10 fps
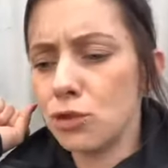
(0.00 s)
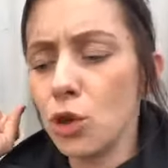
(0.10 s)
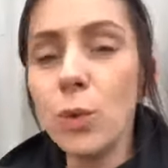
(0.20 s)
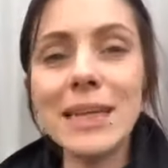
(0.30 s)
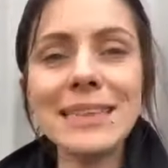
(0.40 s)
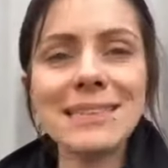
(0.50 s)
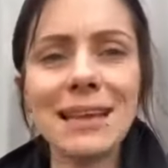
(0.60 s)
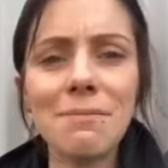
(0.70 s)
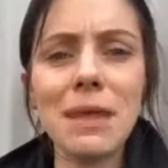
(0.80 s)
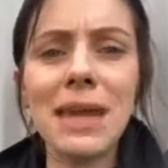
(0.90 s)
doing
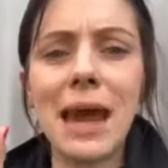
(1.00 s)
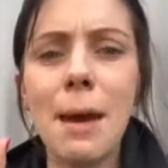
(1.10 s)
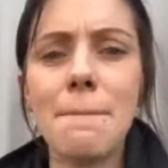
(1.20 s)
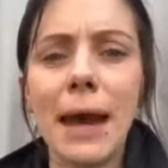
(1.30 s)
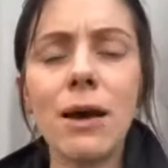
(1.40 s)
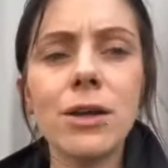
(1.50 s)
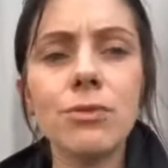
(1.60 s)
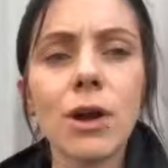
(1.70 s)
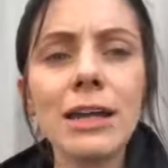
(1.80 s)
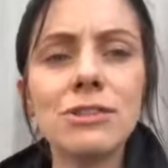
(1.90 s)
something about
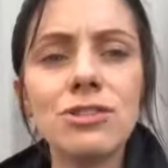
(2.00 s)
it, right?